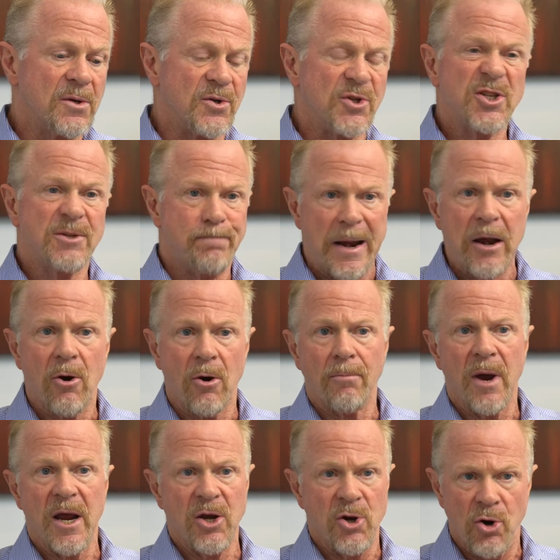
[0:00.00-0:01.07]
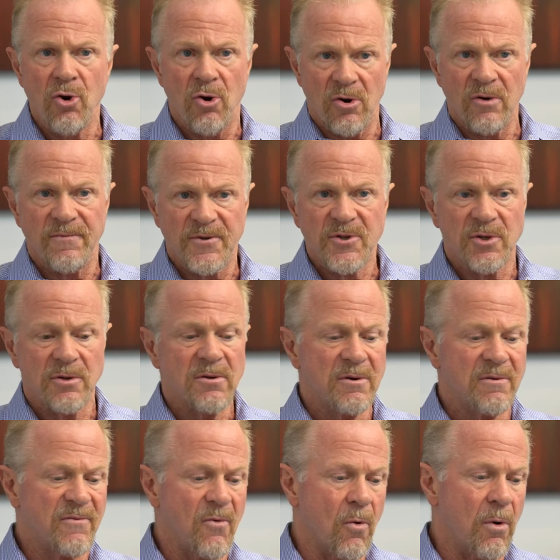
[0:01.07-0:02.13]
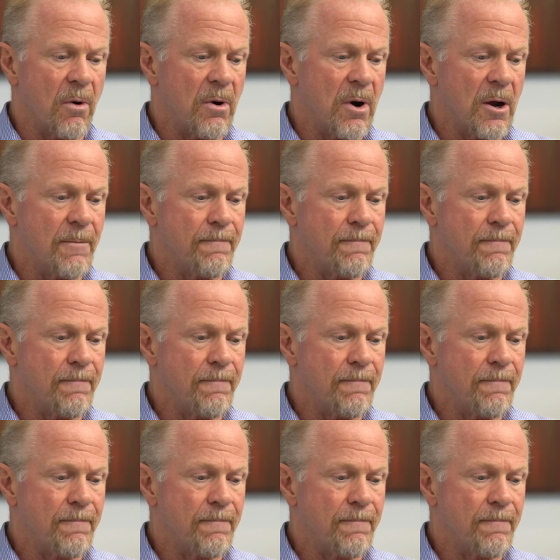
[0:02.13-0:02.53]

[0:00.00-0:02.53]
spare my nerves for,